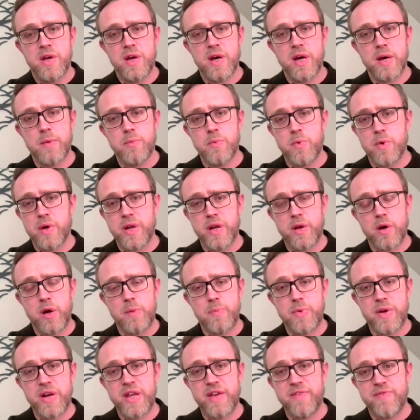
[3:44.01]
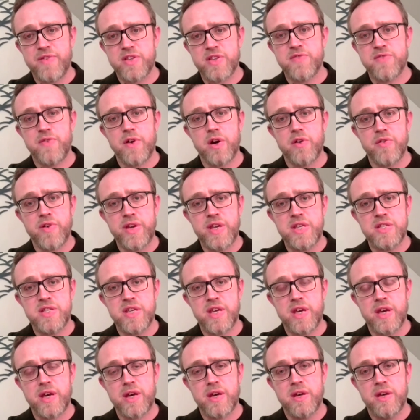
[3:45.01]
And I believe it's far
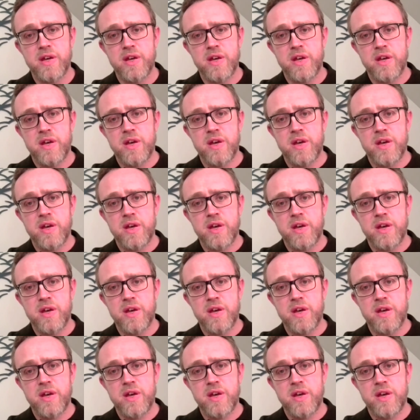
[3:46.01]
easier